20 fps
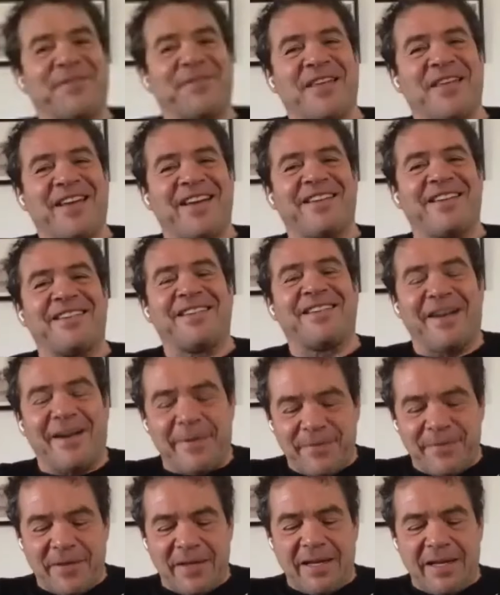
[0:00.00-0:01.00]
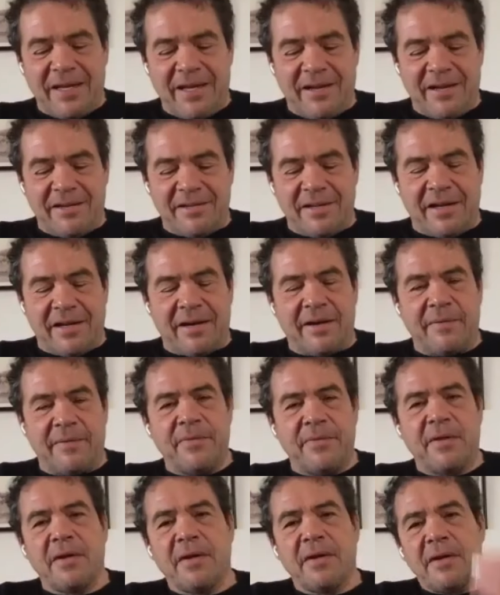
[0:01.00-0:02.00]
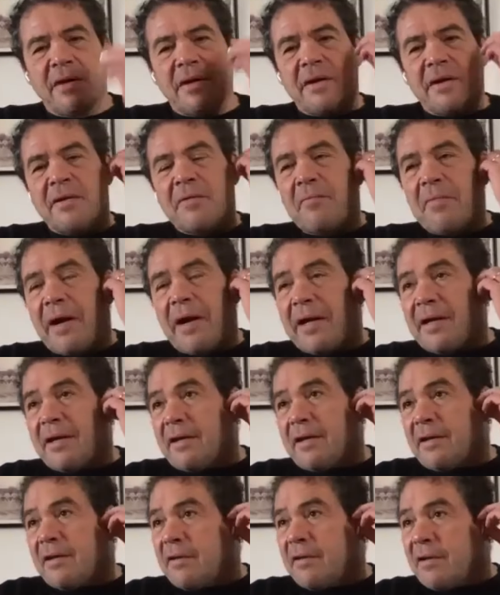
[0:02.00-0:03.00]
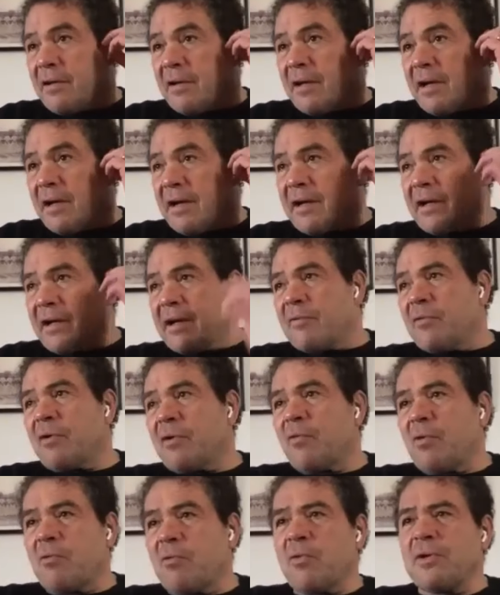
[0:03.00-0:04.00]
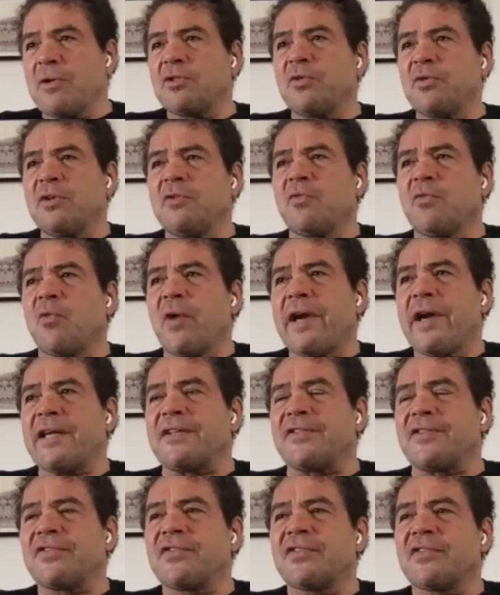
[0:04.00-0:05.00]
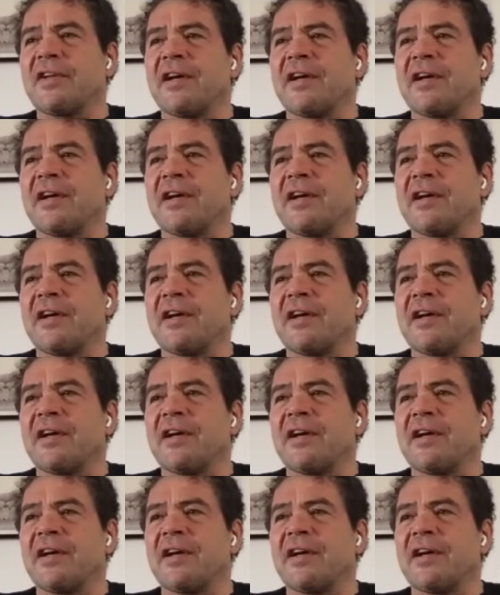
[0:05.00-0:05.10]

and um, and um, my when we were doing weights,